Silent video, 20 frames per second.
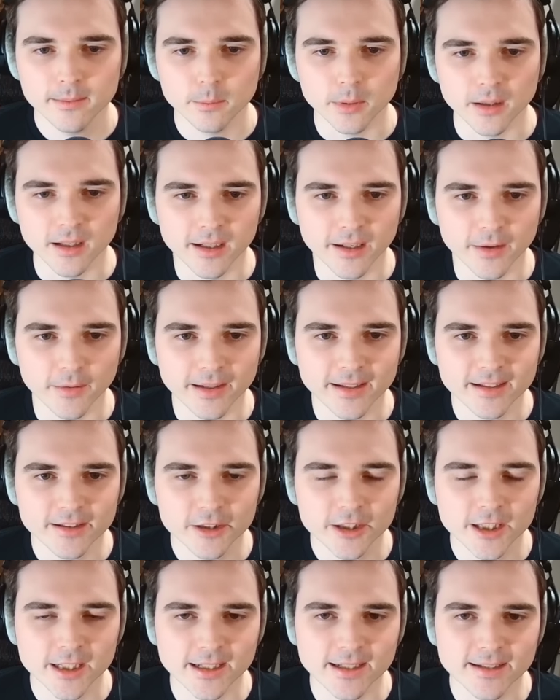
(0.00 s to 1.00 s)
But, you know, it is
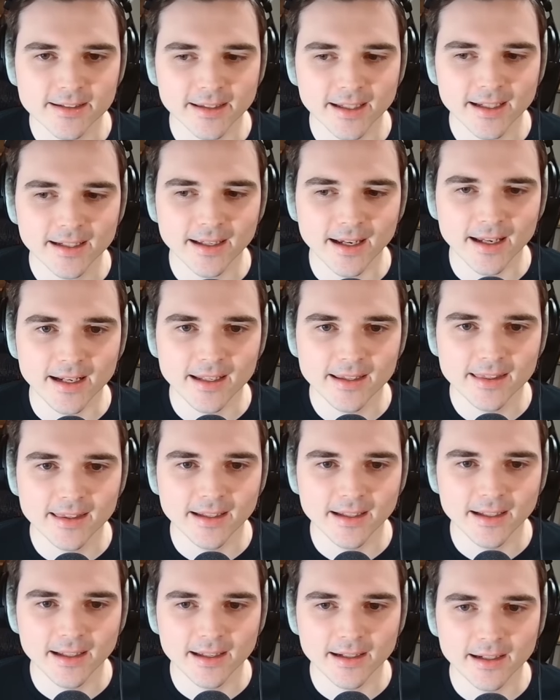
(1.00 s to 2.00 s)
Cheeseland.
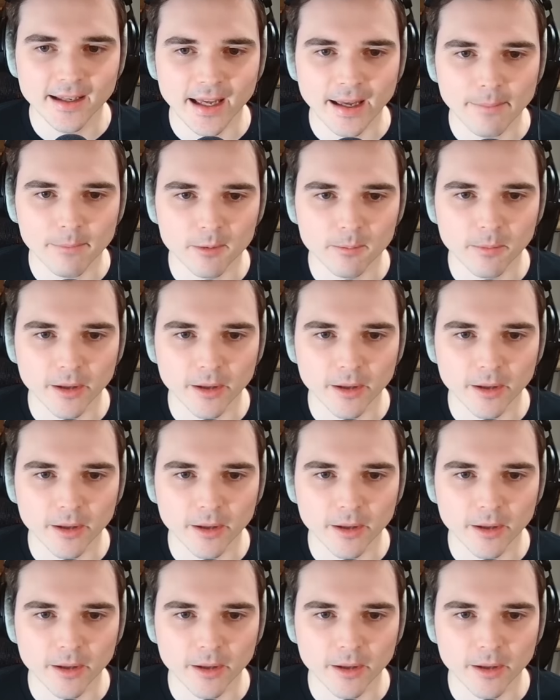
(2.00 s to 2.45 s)
Anything can happen.